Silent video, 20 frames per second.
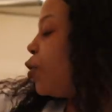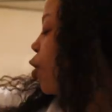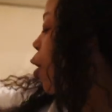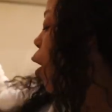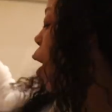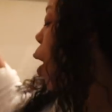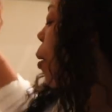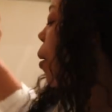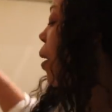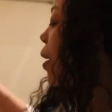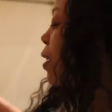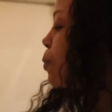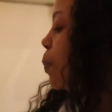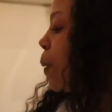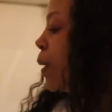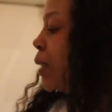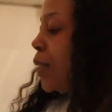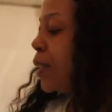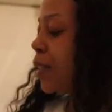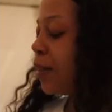You know how I
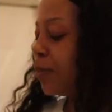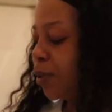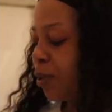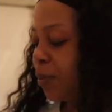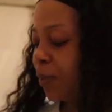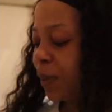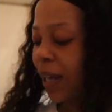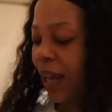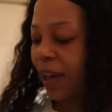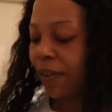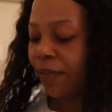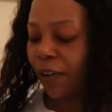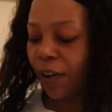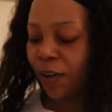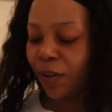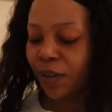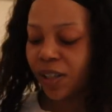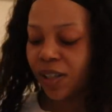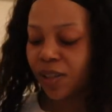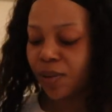expected them to be like
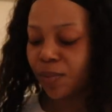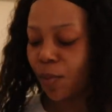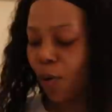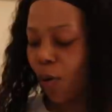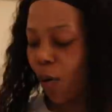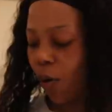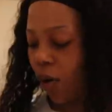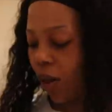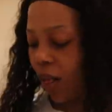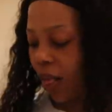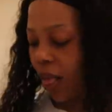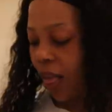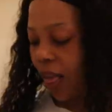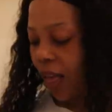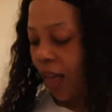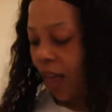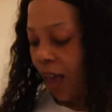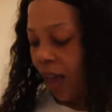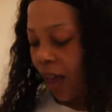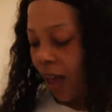very
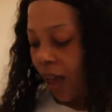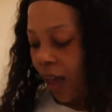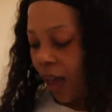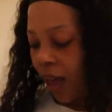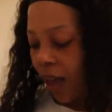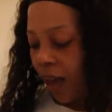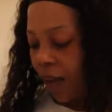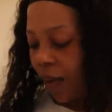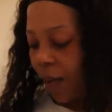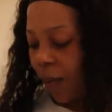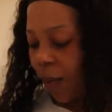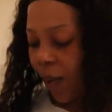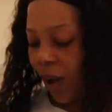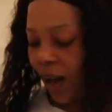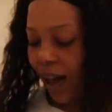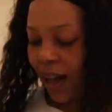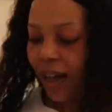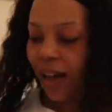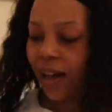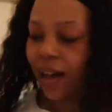small?
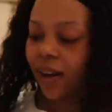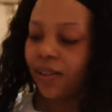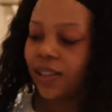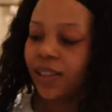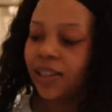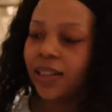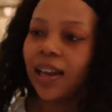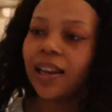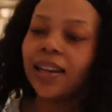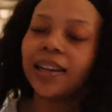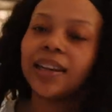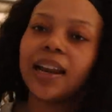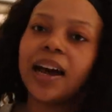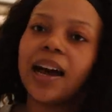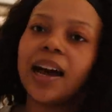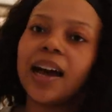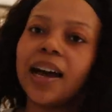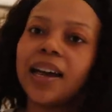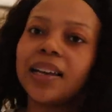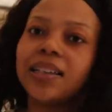Wow, these are
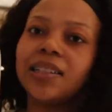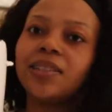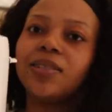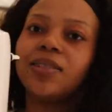nice.